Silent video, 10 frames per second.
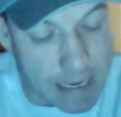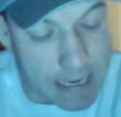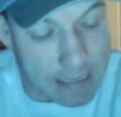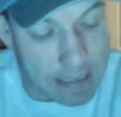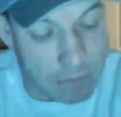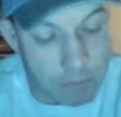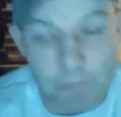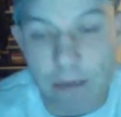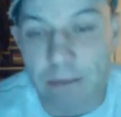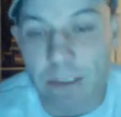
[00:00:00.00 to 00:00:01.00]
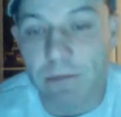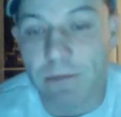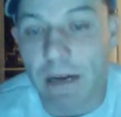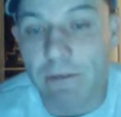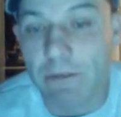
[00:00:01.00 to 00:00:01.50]
and he and Jim
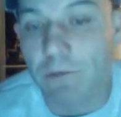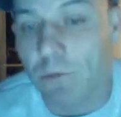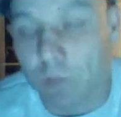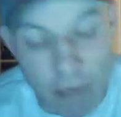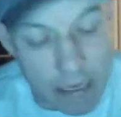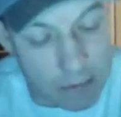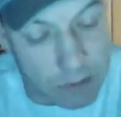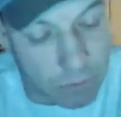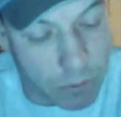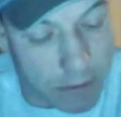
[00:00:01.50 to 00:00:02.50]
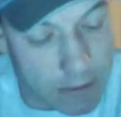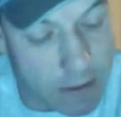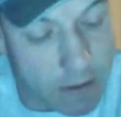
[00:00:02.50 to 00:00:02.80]
Rockford was hired to work